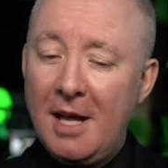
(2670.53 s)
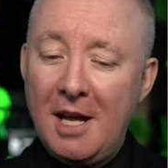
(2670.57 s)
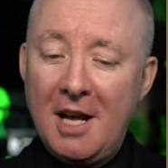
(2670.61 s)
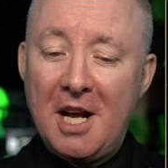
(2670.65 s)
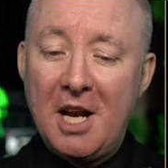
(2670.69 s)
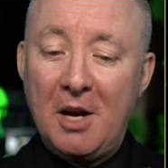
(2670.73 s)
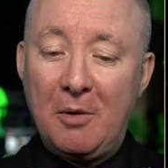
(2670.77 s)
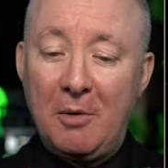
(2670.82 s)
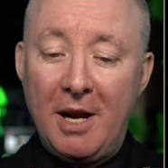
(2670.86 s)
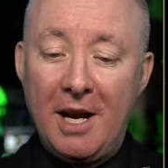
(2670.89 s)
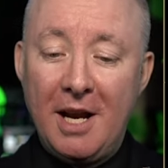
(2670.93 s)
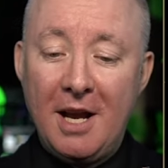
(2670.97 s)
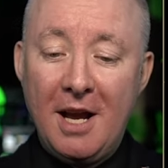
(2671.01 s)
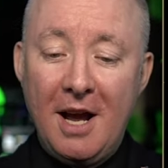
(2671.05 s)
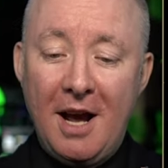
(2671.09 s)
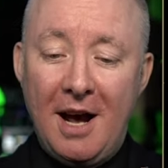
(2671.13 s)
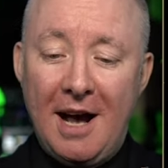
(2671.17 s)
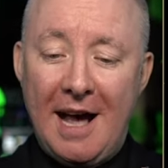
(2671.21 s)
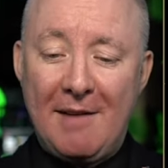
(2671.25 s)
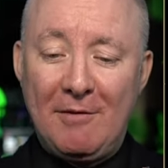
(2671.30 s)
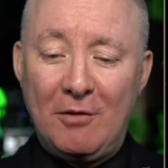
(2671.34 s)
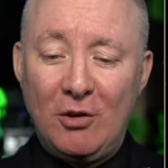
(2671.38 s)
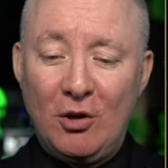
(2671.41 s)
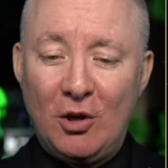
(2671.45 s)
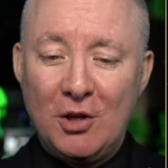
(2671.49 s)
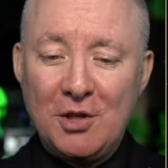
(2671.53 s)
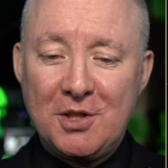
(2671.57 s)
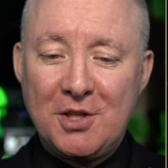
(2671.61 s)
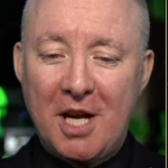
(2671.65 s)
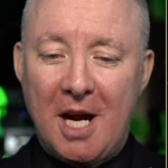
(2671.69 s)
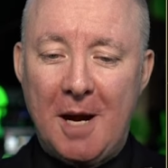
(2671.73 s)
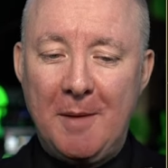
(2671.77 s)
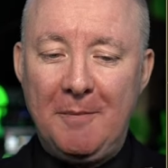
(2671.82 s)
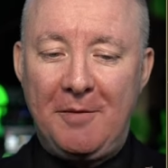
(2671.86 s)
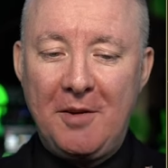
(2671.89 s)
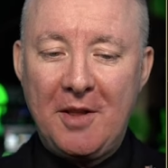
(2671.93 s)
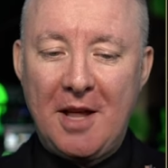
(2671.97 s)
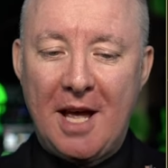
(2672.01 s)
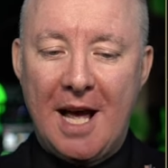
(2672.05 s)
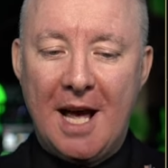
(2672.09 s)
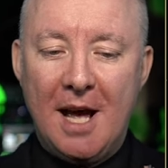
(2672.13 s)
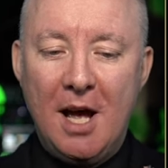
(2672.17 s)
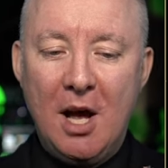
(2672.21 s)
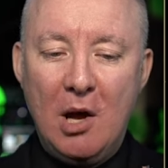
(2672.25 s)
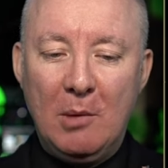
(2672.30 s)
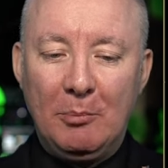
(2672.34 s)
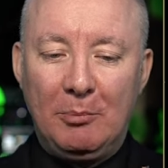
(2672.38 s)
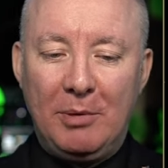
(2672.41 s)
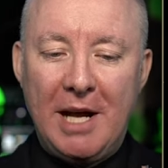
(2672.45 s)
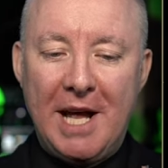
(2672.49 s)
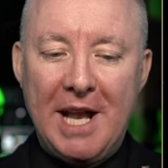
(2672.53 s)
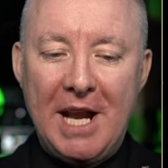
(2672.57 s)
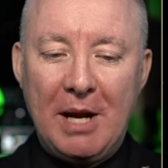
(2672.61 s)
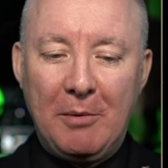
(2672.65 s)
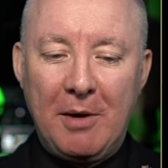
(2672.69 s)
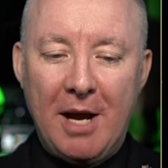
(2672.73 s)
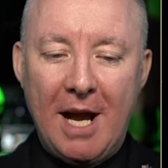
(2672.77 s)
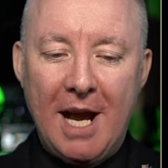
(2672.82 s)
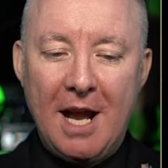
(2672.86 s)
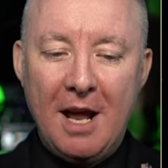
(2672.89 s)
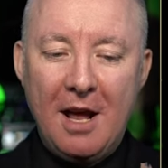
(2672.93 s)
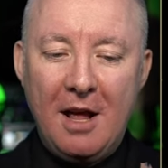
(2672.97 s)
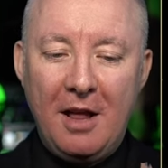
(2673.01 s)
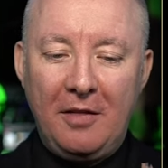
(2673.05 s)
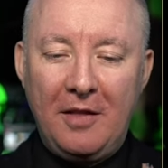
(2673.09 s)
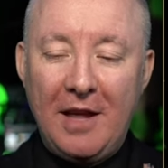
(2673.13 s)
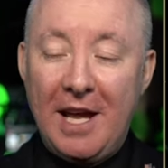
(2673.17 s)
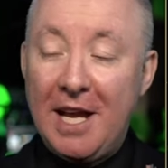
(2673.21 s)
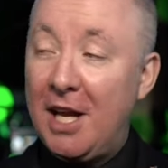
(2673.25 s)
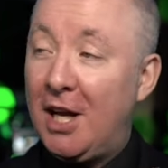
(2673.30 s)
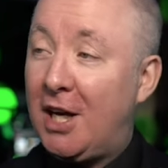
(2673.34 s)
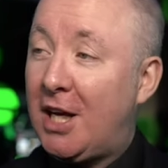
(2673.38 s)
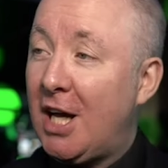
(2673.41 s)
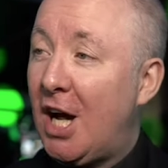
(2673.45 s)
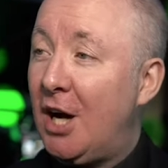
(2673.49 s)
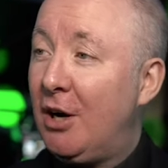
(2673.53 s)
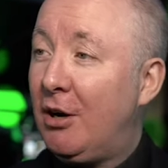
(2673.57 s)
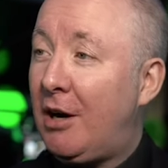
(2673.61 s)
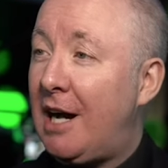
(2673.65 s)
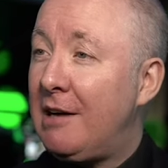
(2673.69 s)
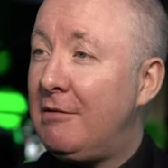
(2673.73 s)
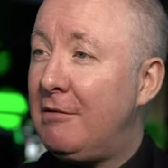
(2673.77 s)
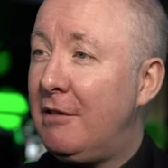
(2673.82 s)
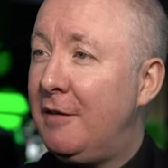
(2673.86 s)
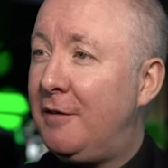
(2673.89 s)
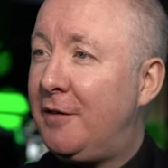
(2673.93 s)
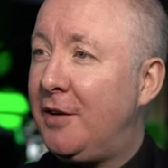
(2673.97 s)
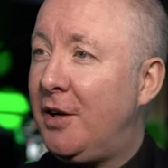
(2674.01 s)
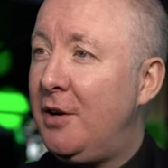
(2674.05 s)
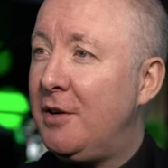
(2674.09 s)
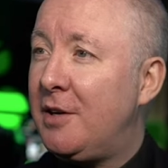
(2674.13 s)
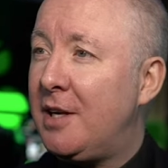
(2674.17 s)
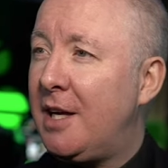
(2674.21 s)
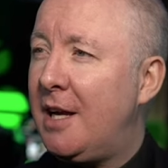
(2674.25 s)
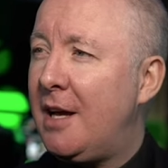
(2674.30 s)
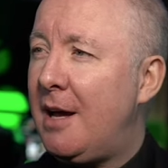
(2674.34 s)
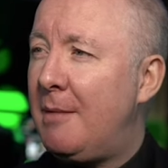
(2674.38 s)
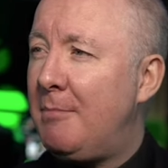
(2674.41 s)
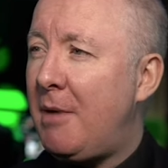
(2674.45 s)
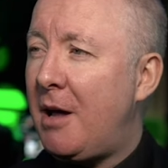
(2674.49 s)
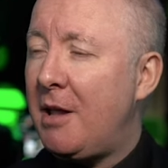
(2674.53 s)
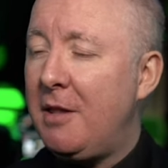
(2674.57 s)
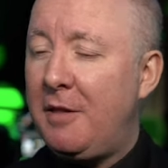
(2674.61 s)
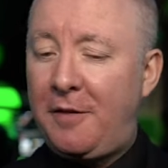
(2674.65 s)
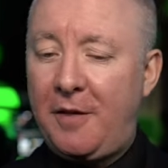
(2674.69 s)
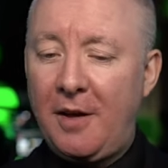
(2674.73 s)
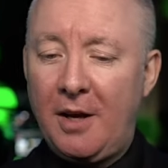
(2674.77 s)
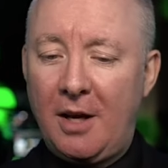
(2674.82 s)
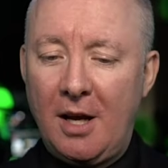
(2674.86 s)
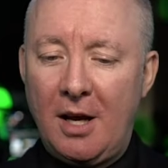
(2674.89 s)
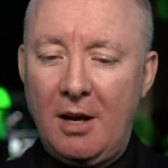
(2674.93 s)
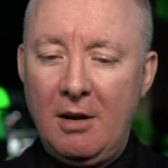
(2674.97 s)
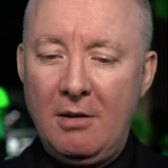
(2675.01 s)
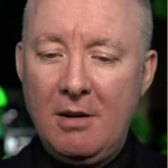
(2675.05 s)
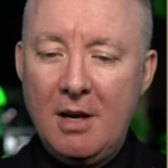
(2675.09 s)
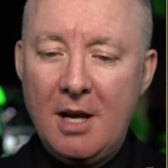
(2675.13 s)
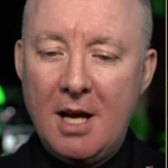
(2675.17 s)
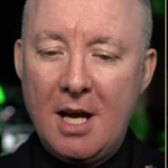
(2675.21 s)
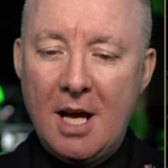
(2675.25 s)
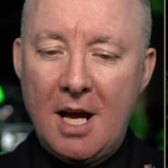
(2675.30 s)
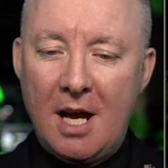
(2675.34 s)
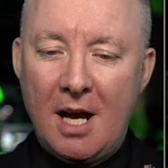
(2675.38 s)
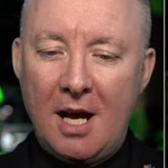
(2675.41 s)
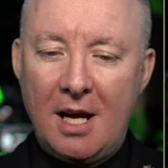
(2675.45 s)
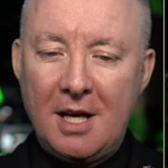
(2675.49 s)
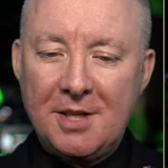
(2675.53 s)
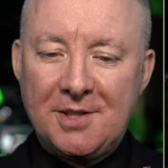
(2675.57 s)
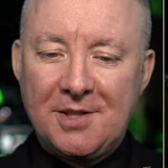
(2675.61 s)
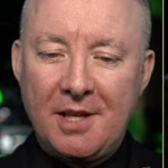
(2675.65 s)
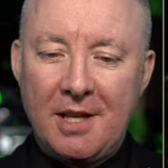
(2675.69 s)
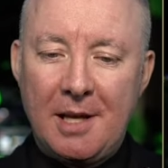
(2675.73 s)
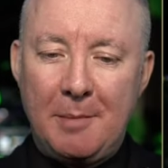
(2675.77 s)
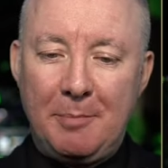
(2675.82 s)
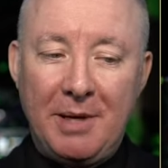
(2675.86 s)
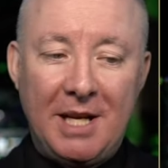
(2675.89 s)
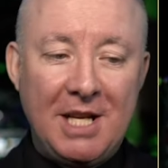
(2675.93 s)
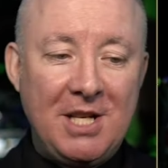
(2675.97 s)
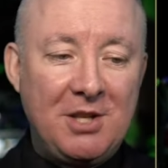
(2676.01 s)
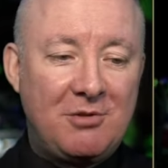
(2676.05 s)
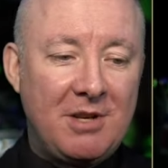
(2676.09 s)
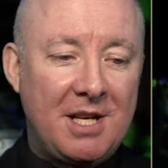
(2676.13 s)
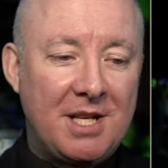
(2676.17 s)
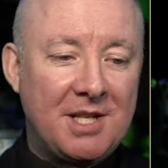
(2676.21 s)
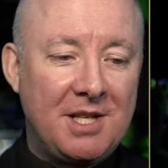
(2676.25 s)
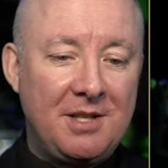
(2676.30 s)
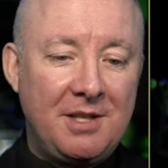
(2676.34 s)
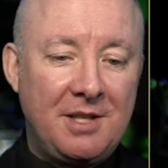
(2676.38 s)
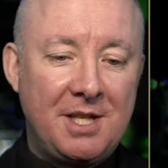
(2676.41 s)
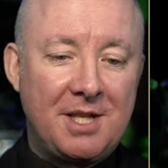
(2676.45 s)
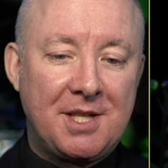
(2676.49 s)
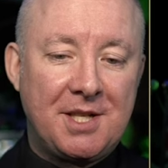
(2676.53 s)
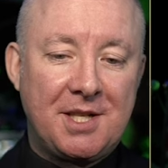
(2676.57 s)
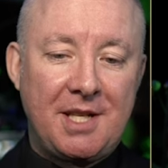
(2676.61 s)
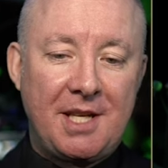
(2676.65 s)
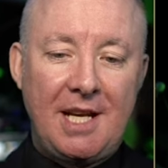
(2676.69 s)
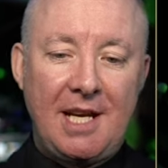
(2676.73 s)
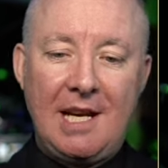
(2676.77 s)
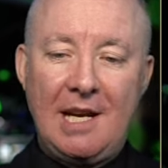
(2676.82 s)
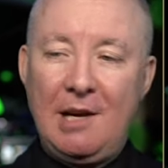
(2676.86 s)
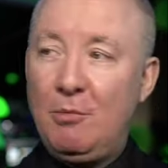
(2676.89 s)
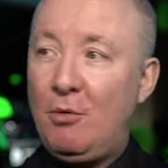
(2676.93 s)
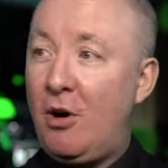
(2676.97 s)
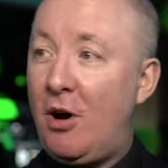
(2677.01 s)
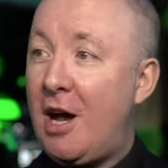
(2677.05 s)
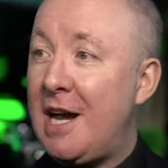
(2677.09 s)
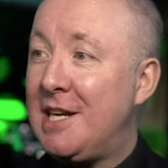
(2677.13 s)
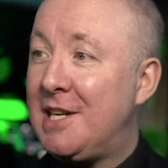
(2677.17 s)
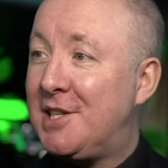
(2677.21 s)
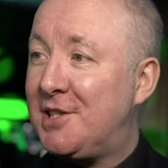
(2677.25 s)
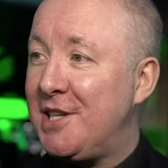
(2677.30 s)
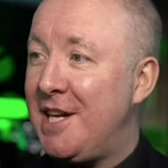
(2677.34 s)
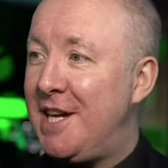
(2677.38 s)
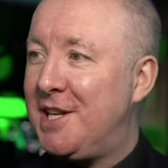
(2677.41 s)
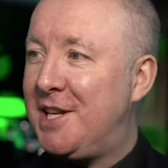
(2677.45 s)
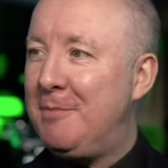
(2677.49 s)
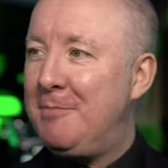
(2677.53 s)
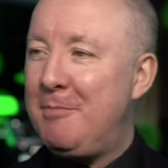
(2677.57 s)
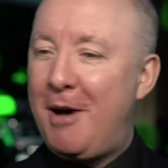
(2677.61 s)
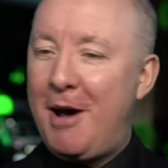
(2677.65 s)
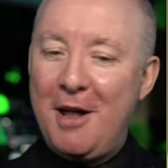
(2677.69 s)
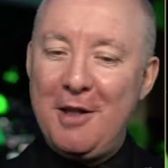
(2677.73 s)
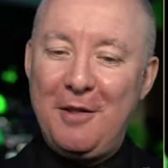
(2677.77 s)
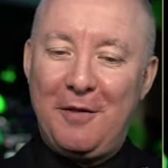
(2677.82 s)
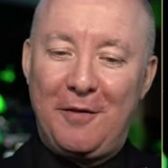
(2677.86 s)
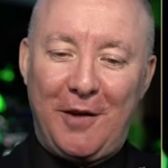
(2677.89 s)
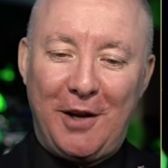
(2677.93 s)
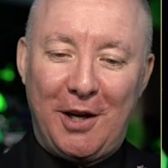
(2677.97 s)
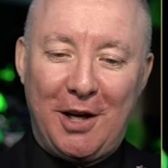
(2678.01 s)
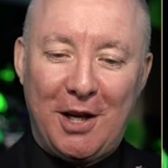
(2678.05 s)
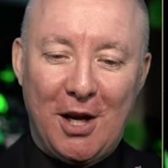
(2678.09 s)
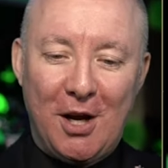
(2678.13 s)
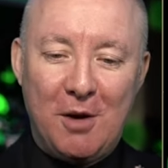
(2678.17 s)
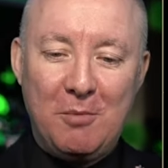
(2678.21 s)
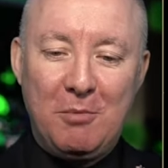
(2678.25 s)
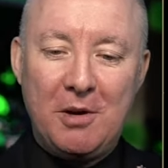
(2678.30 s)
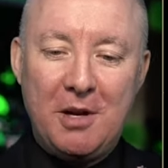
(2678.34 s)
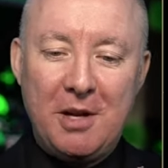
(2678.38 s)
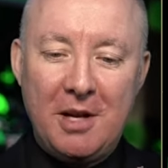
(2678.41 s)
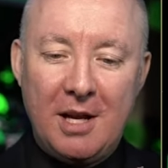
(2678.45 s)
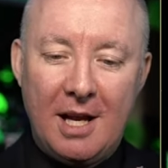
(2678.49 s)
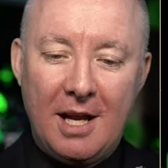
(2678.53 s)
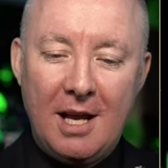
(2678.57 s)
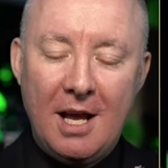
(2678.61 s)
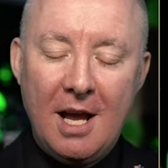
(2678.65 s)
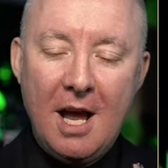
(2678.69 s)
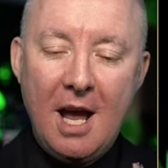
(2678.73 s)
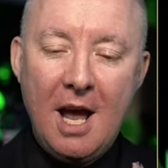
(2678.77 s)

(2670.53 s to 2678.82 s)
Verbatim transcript: Anyway, I haven't got time for that. But anyway, there you go. I reviewed it a month ago. So that'd be interesting to see what I said a month ago, wouldn't it?